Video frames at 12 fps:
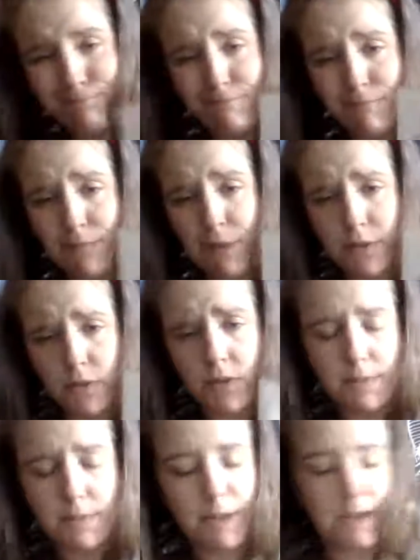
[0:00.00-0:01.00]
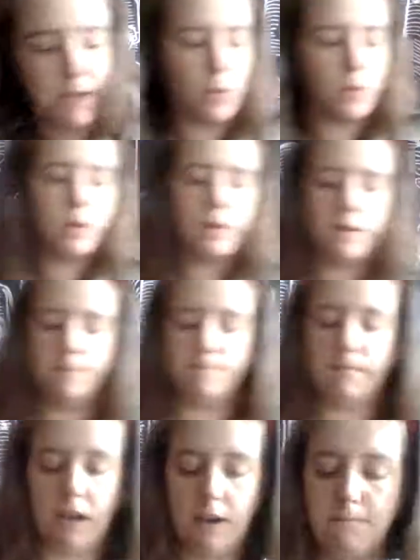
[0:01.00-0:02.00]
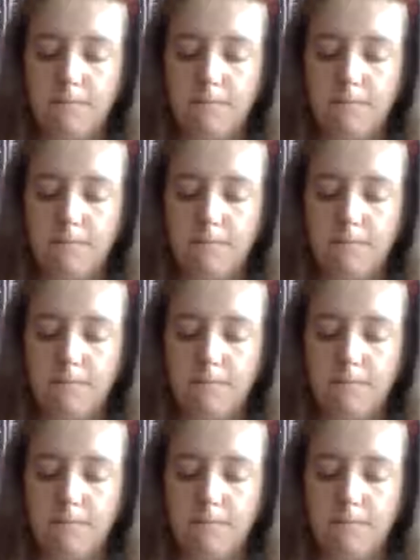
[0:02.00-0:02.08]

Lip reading: these are just placeholders, okay?